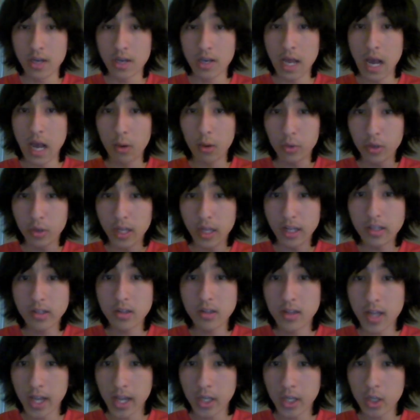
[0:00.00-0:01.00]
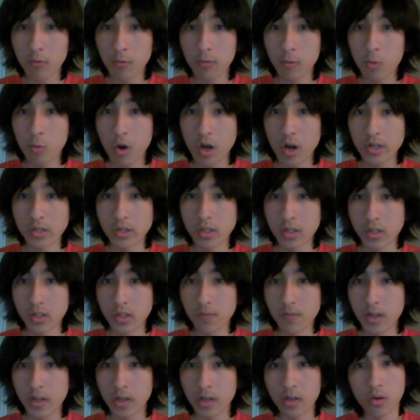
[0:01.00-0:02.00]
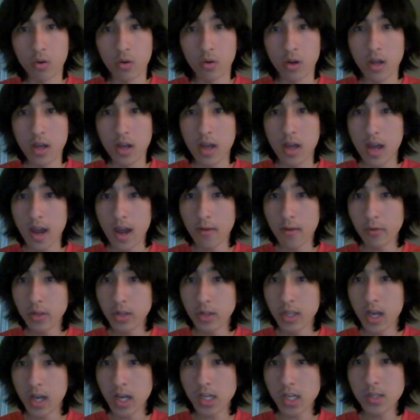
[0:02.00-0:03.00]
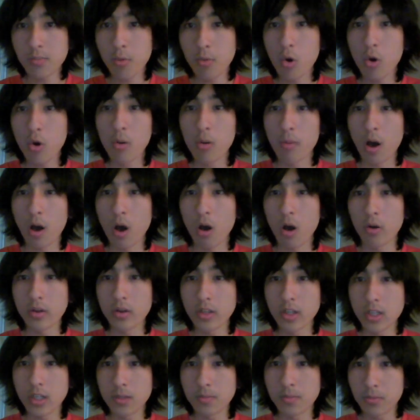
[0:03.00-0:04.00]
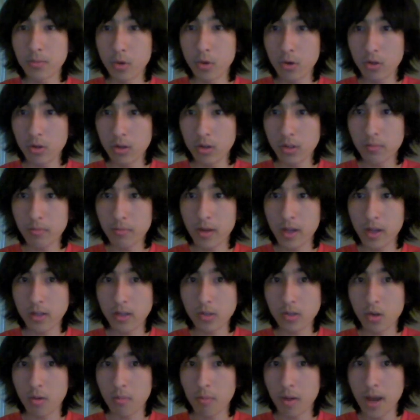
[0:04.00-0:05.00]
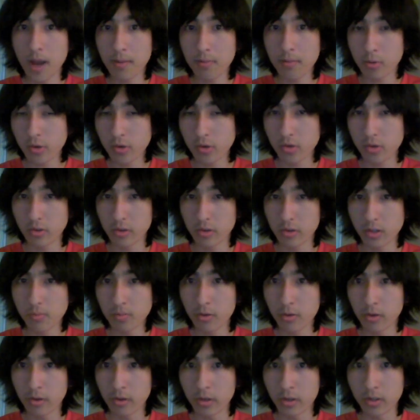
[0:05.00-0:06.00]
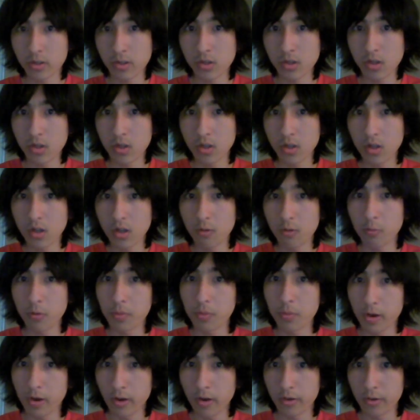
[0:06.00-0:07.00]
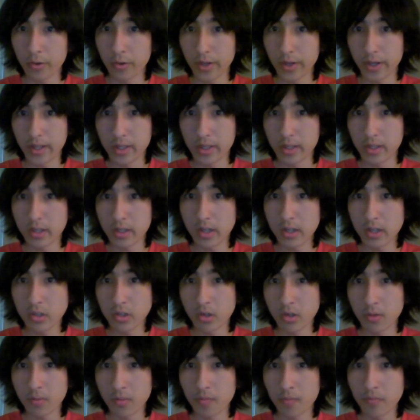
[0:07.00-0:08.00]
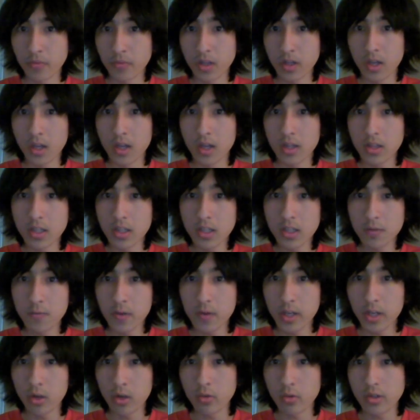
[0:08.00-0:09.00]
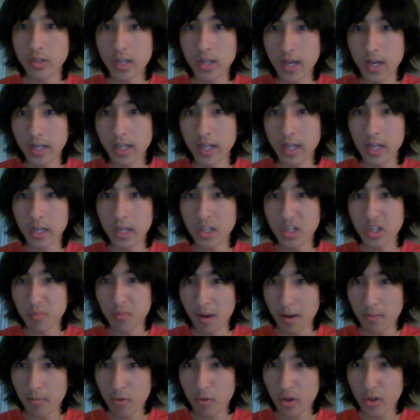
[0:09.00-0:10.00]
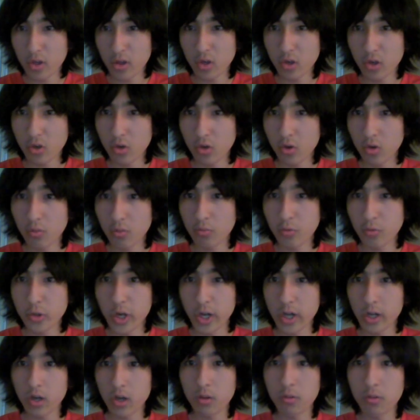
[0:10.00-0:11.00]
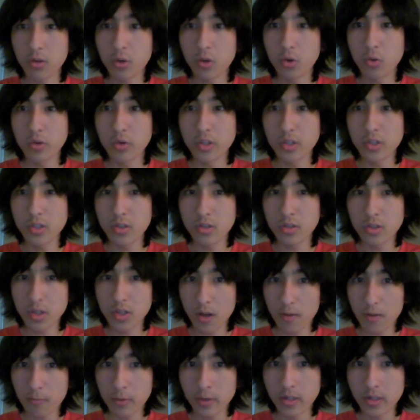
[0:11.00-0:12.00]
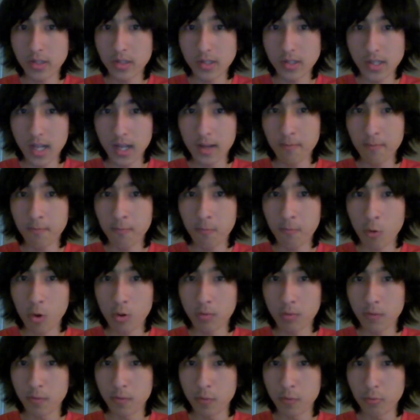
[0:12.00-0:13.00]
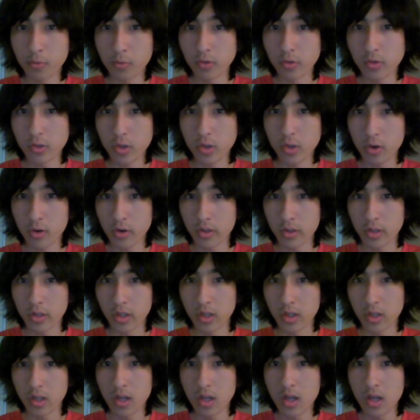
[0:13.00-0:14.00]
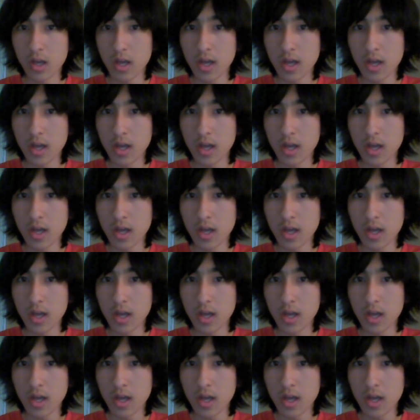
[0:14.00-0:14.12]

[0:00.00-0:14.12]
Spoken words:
Now, I would like to thank you for watching this video. Everything I spoke about is purely based on my personal experience with parental alienation. This video is dedicated to my brother, Jacob, who is suffering the same form of abuse currently.